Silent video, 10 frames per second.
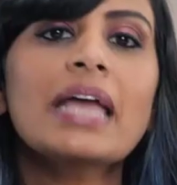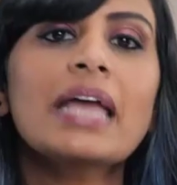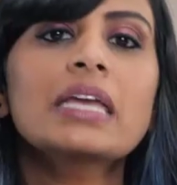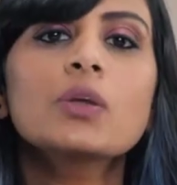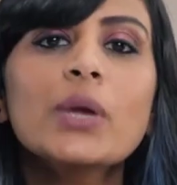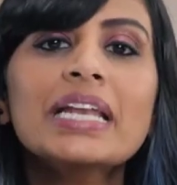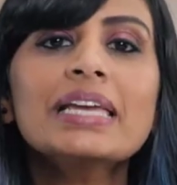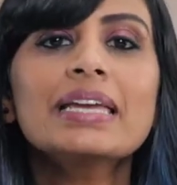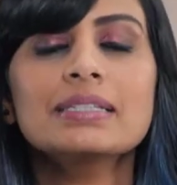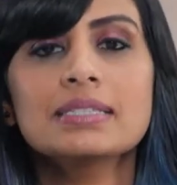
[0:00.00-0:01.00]
I can
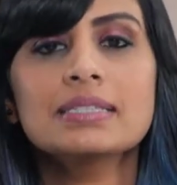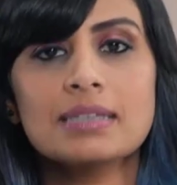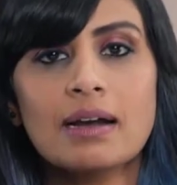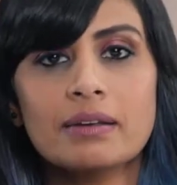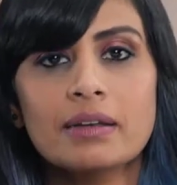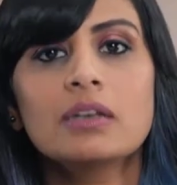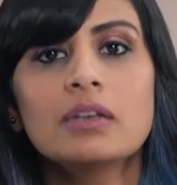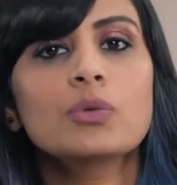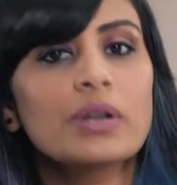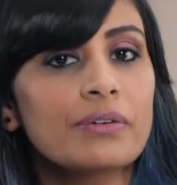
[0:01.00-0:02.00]
quickly get
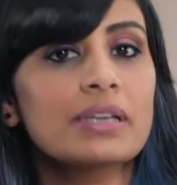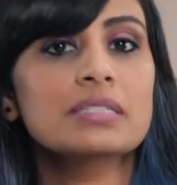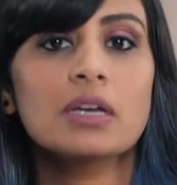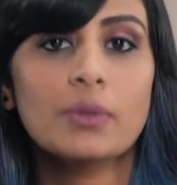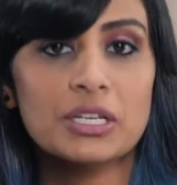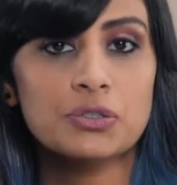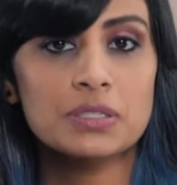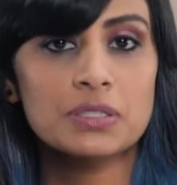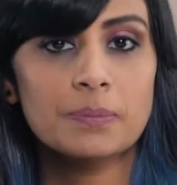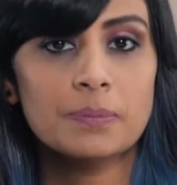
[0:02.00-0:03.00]
started to address her questions.